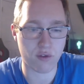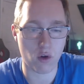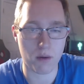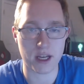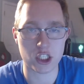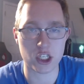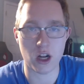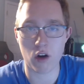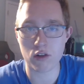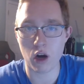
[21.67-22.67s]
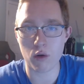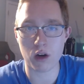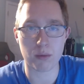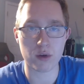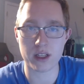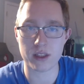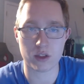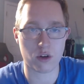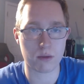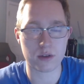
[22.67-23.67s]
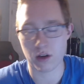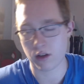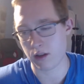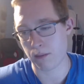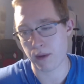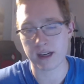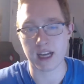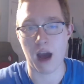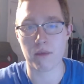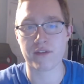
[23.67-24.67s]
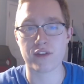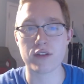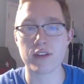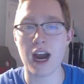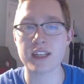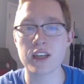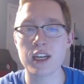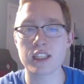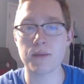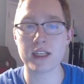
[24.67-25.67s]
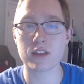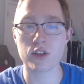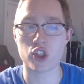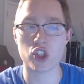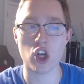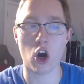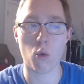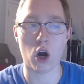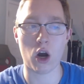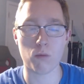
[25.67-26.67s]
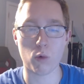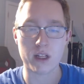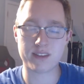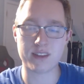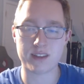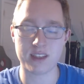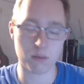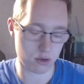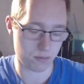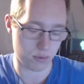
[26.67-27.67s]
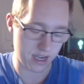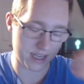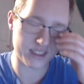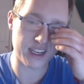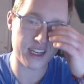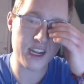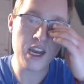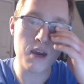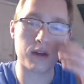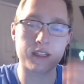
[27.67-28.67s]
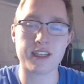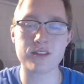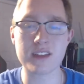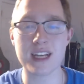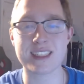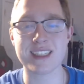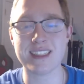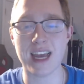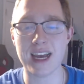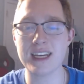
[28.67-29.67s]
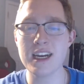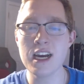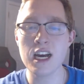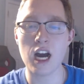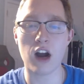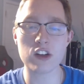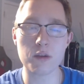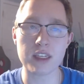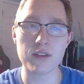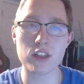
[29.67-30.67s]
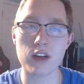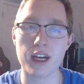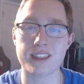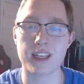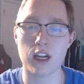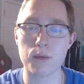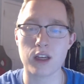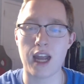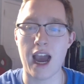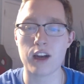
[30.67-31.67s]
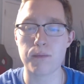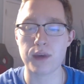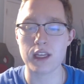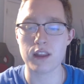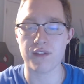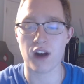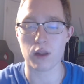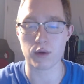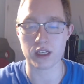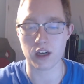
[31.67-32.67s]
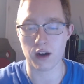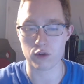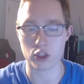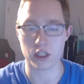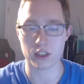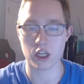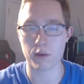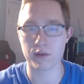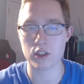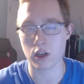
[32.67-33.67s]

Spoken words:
formation. I'll go and I'll put it in the description or in the pinned comment for you guys to basically show what the similar play is in. But essentially, guys, today I'm going to be giving you guys setups on how to beat the following coverages: cover